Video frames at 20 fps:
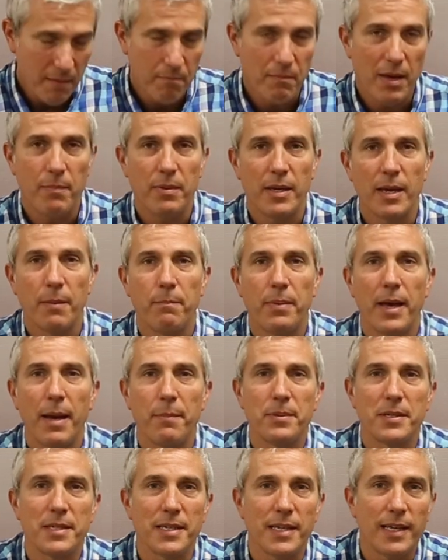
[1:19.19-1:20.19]
maybe a
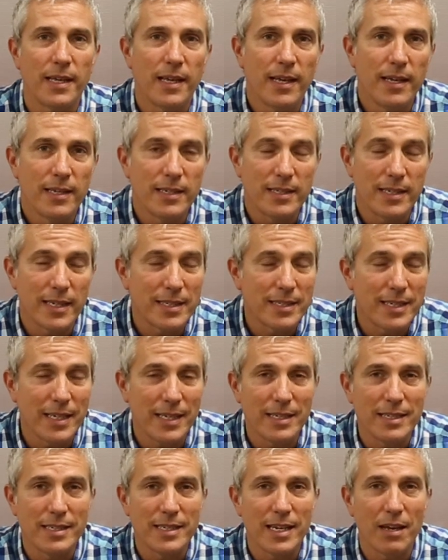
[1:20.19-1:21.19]
Pepsi
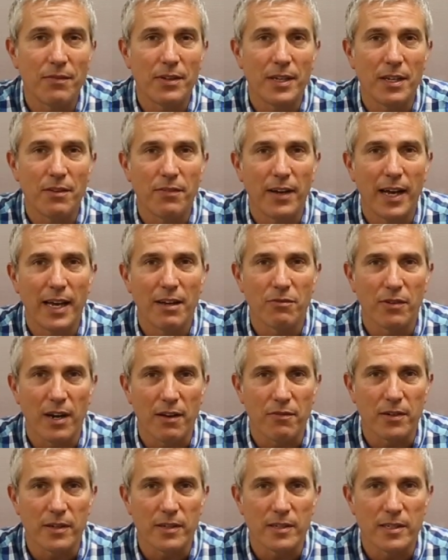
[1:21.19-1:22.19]
1675
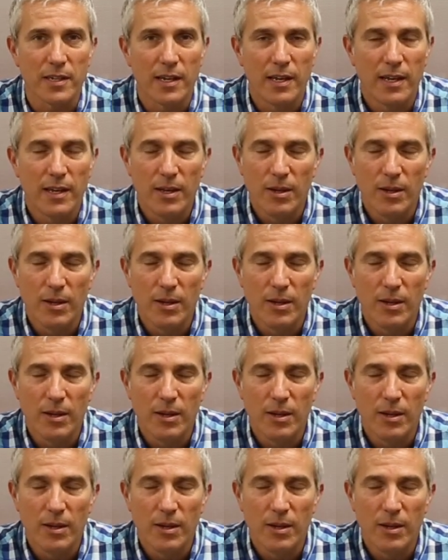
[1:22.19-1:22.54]
reference.